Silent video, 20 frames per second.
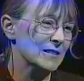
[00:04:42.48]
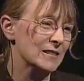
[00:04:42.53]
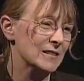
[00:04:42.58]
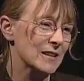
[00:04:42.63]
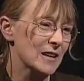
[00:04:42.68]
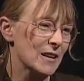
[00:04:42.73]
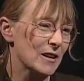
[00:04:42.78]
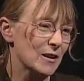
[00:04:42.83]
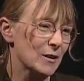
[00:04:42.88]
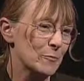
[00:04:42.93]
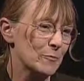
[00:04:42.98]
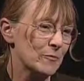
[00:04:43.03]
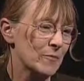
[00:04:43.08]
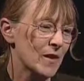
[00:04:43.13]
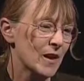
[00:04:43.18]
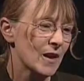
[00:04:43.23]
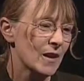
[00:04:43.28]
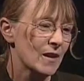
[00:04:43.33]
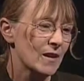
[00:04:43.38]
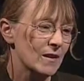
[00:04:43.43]
it uh,
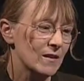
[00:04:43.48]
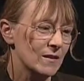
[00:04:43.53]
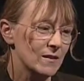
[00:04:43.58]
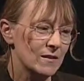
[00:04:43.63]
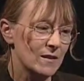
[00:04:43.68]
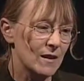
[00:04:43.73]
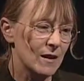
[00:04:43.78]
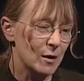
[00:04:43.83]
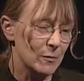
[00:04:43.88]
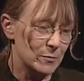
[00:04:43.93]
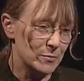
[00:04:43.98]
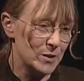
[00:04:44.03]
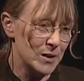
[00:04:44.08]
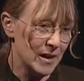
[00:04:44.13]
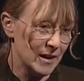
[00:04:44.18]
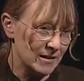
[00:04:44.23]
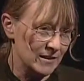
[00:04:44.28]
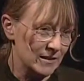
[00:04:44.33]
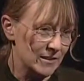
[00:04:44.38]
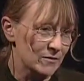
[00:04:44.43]

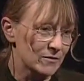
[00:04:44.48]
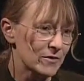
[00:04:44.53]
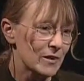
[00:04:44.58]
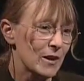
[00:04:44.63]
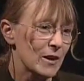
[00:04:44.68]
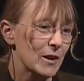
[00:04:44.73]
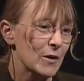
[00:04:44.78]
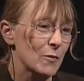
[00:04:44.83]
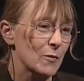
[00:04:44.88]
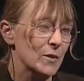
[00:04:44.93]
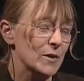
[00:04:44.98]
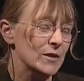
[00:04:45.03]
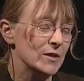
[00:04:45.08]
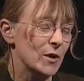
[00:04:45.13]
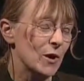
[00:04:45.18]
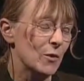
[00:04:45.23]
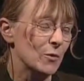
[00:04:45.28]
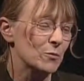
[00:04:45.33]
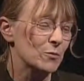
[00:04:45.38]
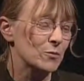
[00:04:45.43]
objective. We
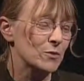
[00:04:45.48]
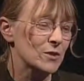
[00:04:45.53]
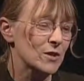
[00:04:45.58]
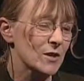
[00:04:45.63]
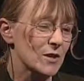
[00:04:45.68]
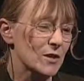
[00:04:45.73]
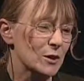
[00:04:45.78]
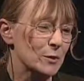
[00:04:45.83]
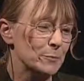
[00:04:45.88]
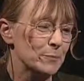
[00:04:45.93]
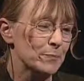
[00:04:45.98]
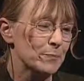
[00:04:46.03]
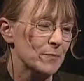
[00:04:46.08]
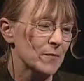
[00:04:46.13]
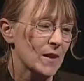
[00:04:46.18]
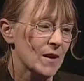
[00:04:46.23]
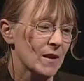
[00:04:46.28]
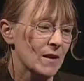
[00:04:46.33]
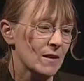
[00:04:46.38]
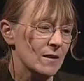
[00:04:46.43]
don't, um,
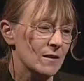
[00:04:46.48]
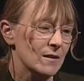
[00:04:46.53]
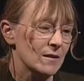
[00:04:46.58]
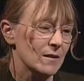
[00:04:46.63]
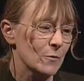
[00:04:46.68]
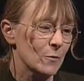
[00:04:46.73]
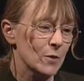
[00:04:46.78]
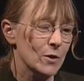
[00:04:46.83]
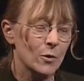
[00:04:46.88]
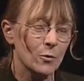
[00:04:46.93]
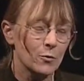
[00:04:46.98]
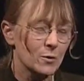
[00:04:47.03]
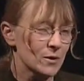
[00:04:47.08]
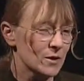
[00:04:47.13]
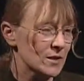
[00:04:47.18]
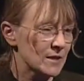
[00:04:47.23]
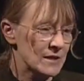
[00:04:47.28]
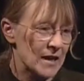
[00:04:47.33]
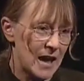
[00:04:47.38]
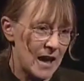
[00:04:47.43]
we don't
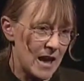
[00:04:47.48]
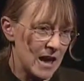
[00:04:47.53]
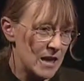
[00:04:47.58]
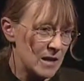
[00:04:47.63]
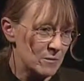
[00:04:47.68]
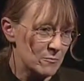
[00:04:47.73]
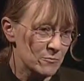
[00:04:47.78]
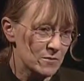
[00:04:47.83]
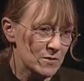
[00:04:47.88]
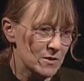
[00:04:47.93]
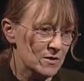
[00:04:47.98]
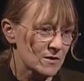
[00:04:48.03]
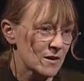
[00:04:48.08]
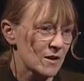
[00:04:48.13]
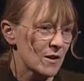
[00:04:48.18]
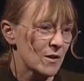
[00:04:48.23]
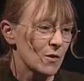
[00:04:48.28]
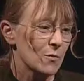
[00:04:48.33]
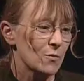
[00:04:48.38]
look at names.